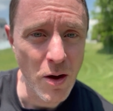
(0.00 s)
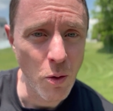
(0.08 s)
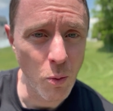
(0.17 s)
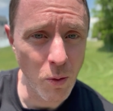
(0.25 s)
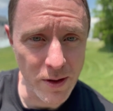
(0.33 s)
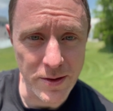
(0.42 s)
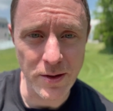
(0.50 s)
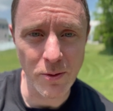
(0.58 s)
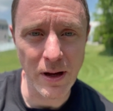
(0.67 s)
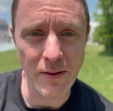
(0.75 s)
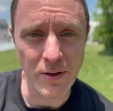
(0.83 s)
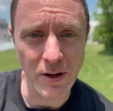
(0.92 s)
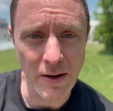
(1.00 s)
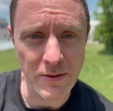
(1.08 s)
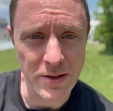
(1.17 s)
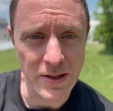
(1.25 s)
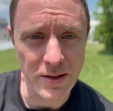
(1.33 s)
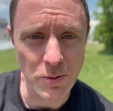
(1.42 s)
whatsoever ever
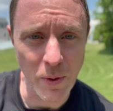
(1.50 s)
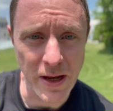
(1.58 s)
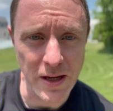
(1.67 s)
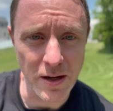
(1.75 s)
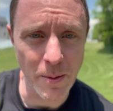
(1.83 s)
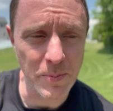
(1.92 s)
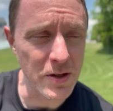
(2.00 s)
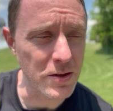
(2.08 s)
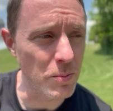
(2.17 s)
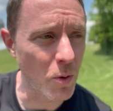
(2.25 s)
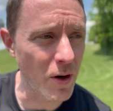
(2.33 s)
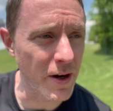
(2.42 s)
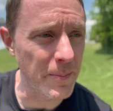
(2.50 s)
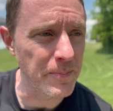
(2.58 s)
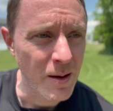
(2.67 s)
since waking up this morning.